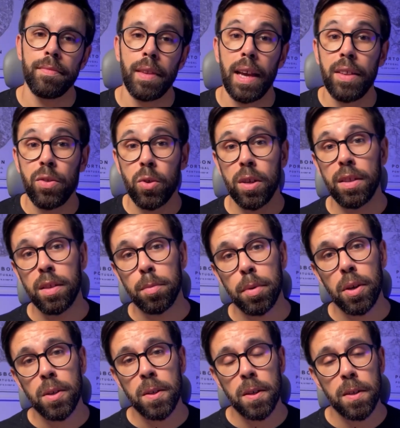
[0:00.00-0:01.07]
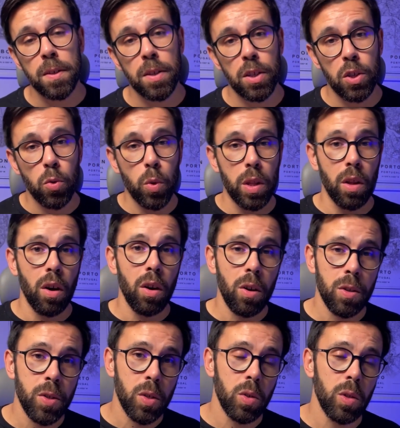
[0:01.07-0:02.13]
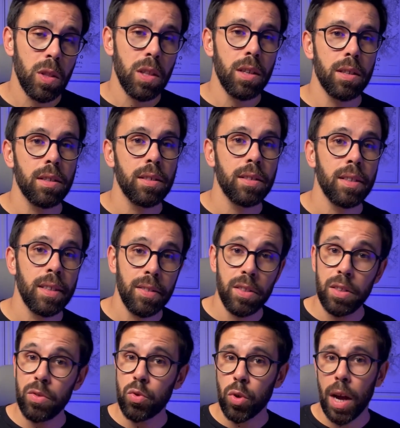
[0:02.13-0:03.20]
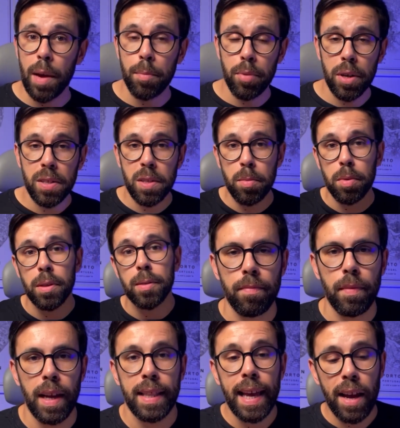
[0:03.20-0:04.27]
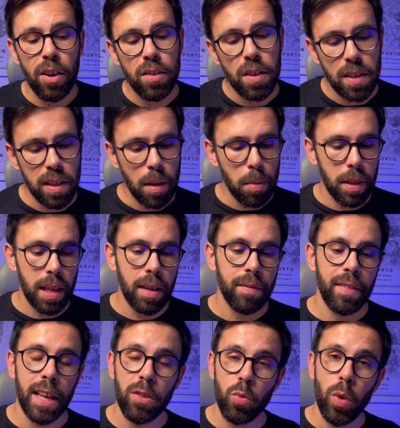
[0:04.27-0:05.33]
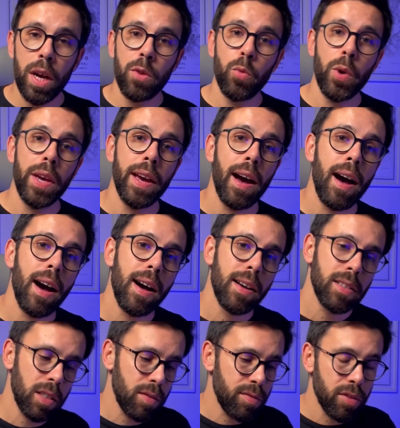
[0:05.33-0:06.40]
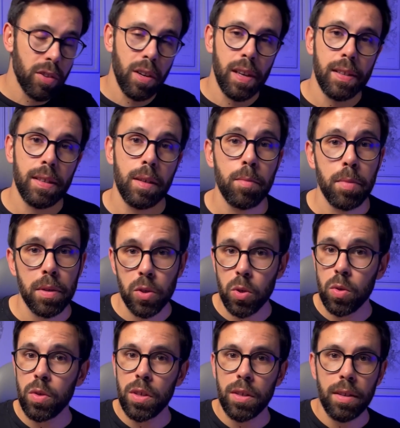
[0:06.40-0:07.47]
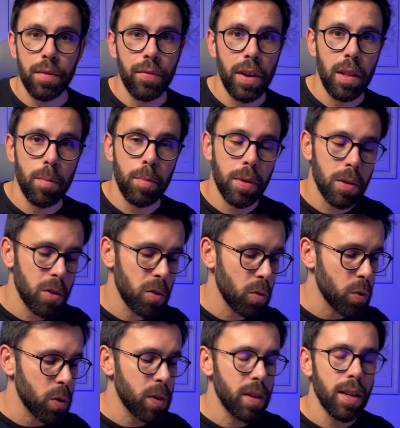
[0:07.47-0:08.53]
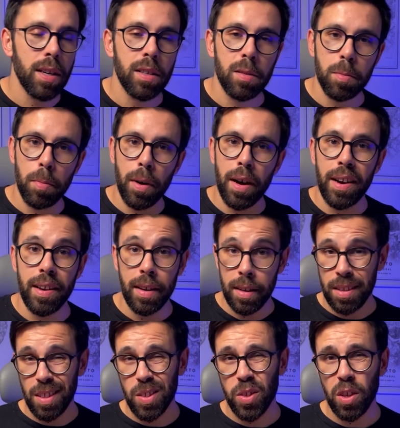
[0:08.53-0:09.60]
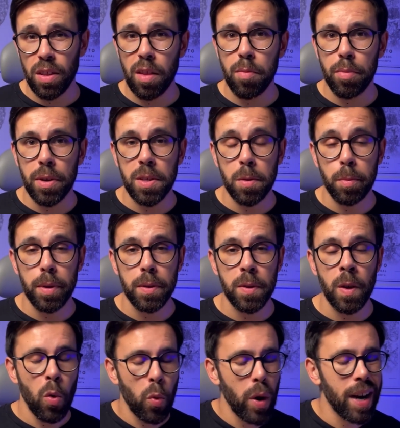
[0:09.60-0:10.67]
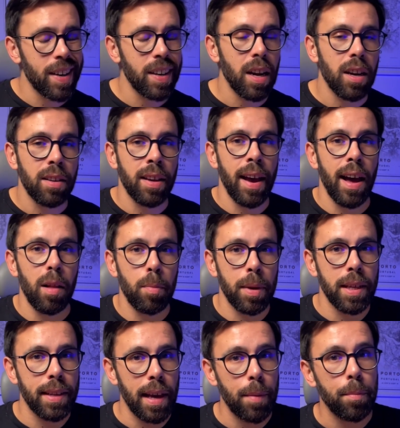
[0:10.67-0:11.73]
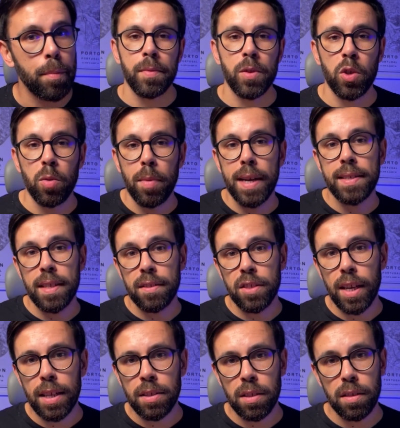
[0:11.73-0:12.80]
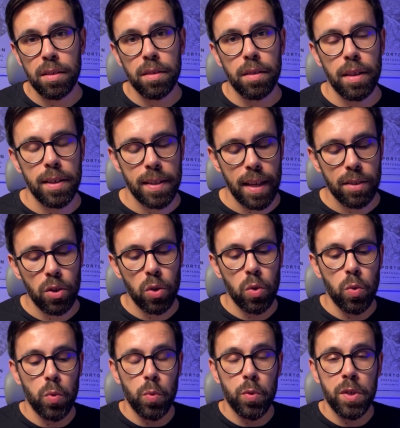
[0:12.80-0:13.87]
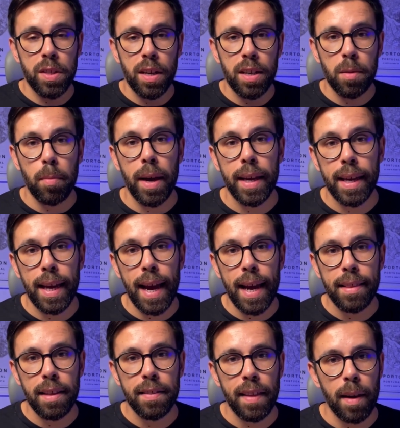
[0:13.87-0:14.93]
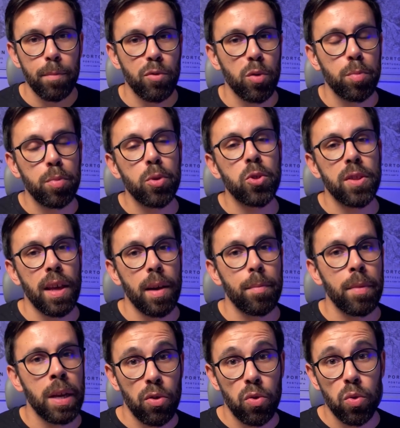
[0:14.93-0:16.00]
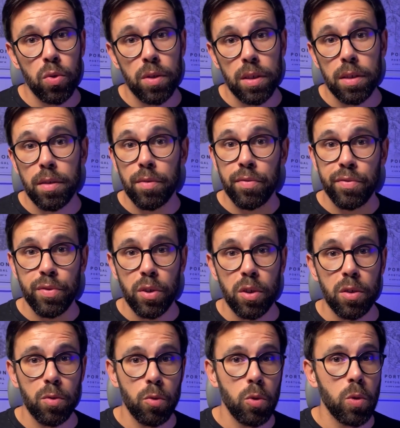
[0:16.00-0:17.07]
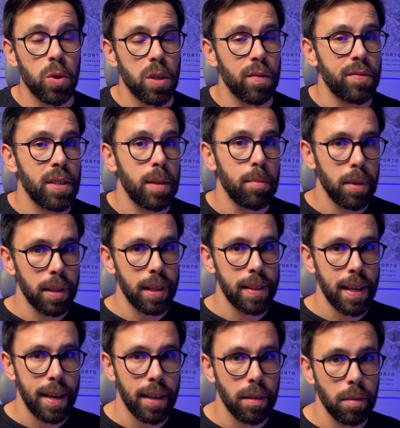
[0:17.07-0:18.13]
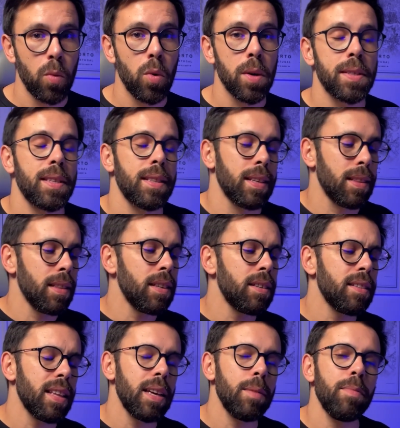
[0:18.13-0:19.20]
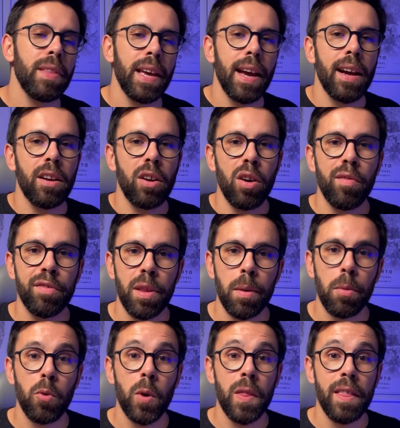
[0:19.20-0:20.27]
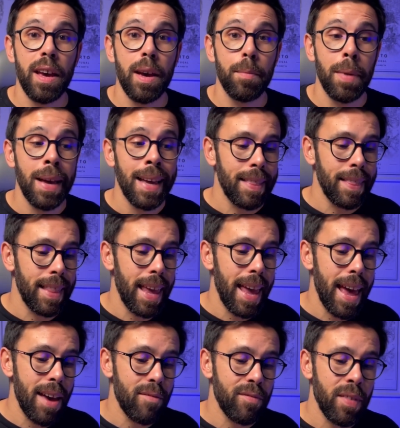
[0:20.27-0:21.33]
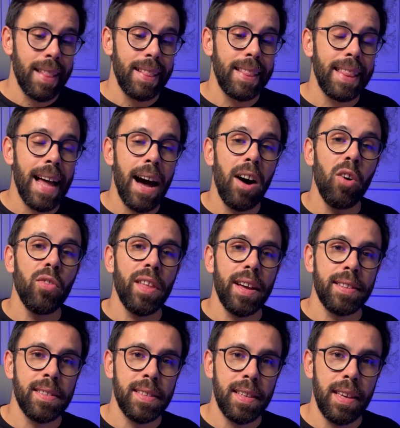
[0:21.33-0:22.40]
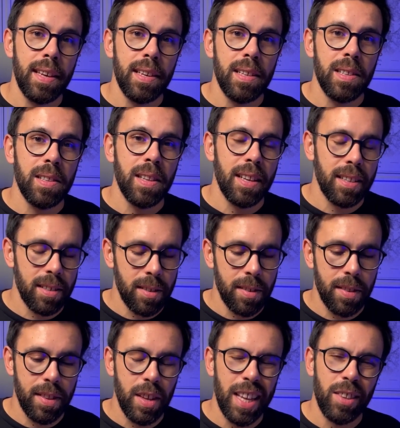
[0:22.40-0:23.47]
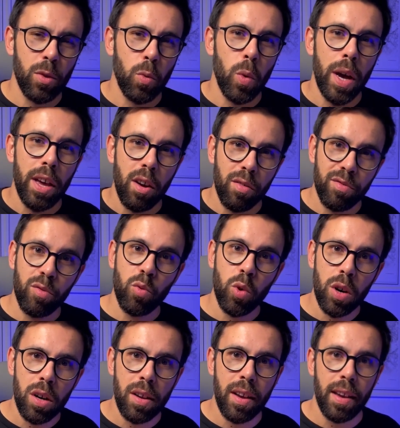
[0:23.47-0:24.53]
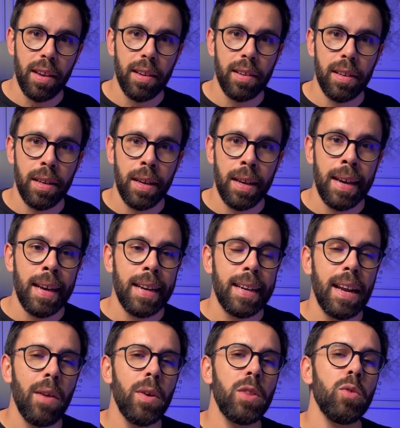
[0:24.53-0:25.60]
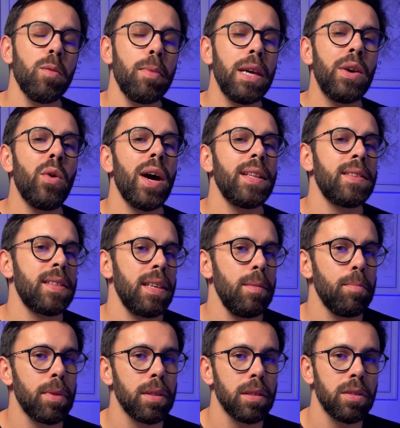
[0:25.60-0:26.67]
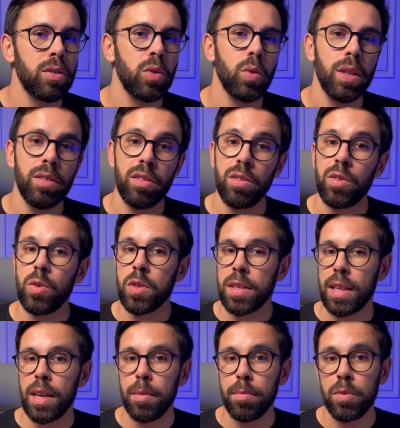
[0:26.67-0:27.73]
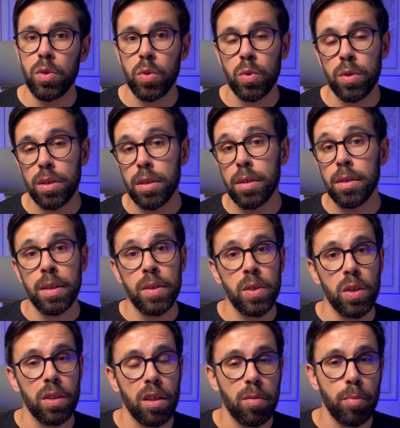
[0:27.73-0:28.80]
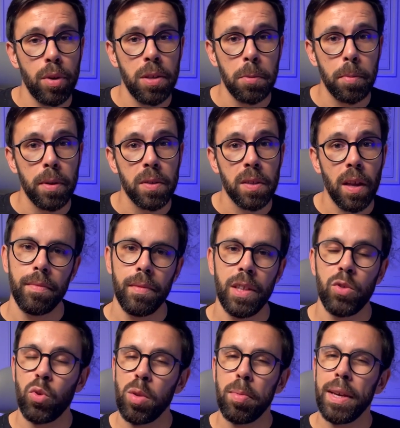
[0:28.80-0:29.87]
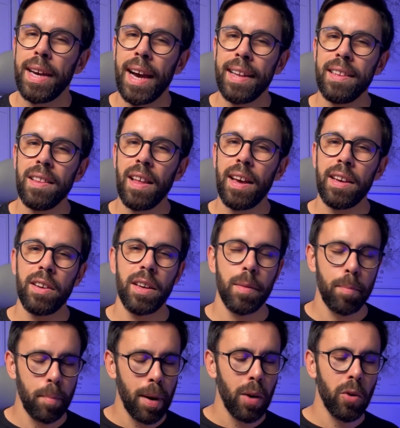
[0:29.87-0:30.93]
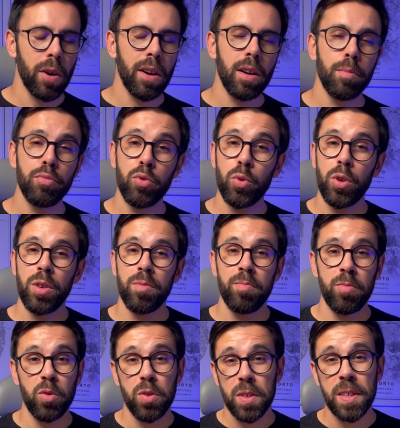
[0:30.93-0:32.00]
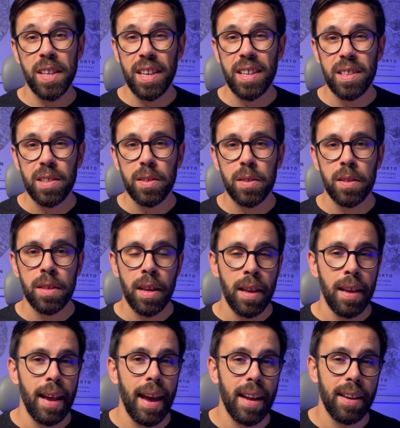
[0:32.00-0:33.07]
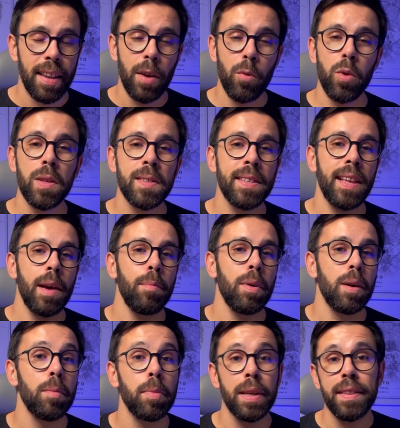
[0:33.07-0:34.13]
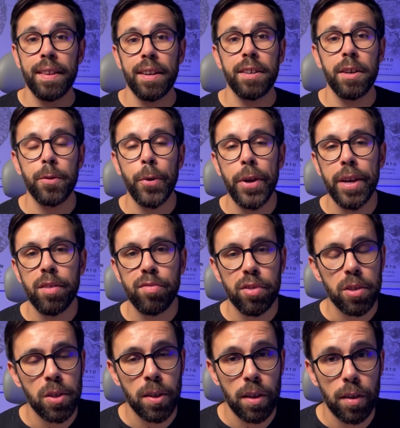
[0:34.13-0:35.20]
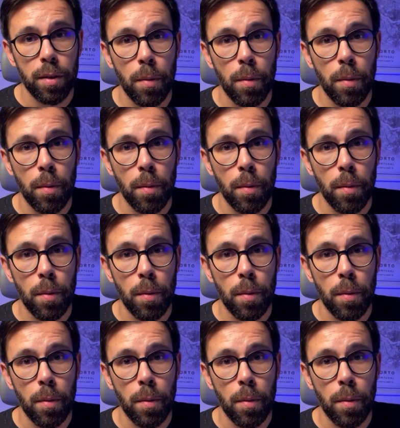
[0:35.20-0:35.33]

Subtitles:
And during the process, you will also learn the dry principle. And I honestly believe that when we ask, for example, junior developers to start by the solid principles, we are not helping them. So my suggestion is that you start by guiding them to push them to the 4 rules of simple design. Once they learn them, they are comfortable with them, they have now that skill and that way of working, now it will be quite simple to introduce them to the solid principles. It will be kind of like a power-up to the skills, and they will step up in their career for sure.